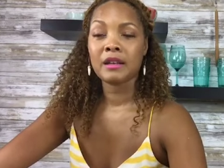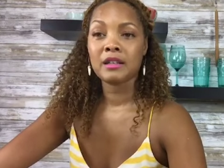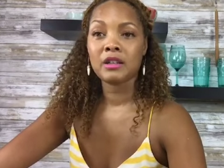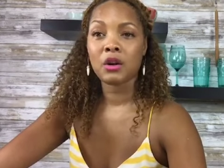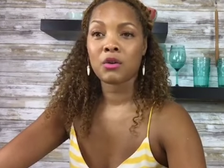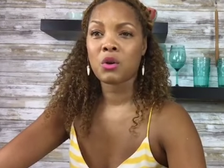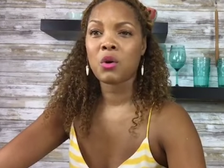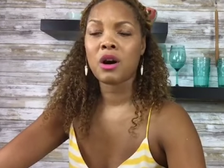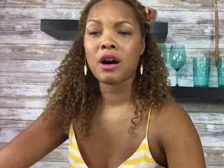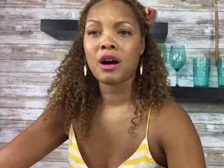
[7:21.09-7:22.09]
you know, uh,
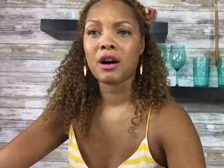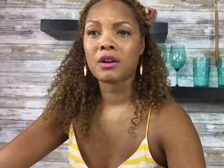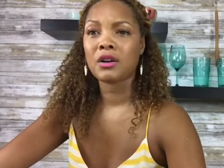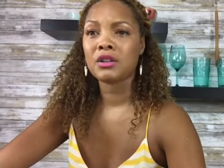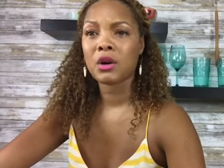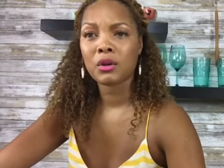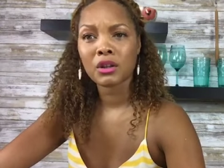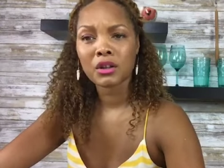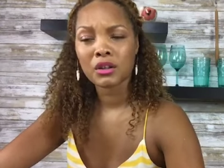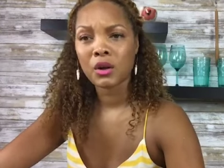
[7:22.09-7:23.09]
uh, canola,
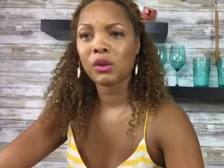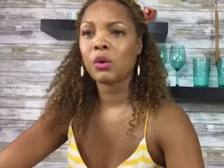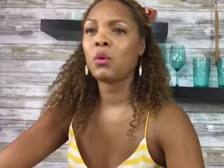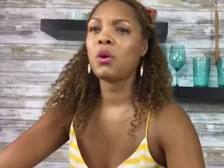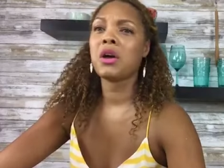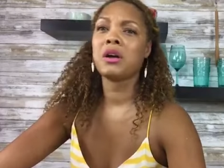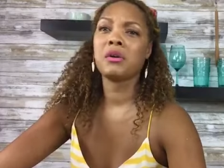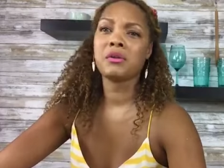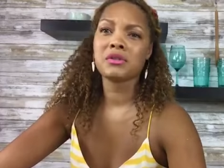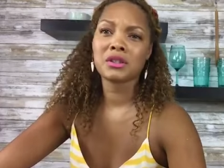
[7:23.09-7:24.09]
canola
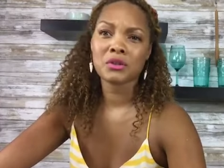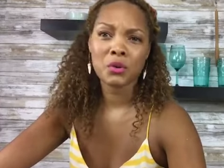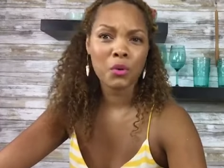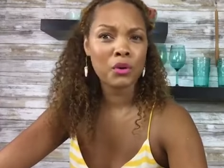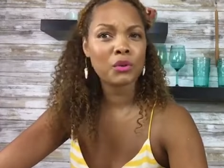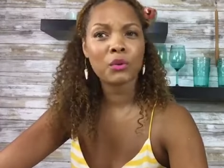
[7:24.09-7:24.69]
oils and corn